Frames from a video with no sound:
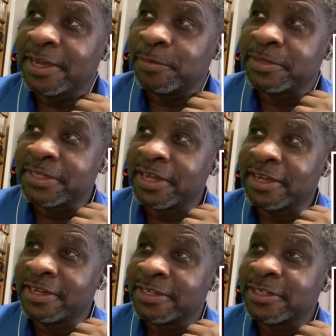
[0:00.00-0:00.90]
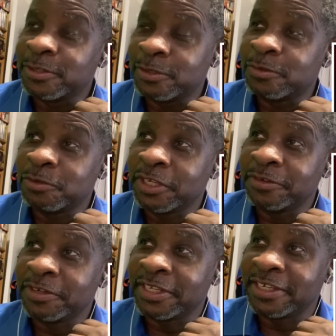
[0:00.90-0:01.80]
That was uh,
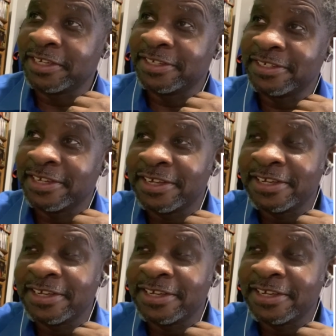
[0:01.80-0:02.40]
really, really good.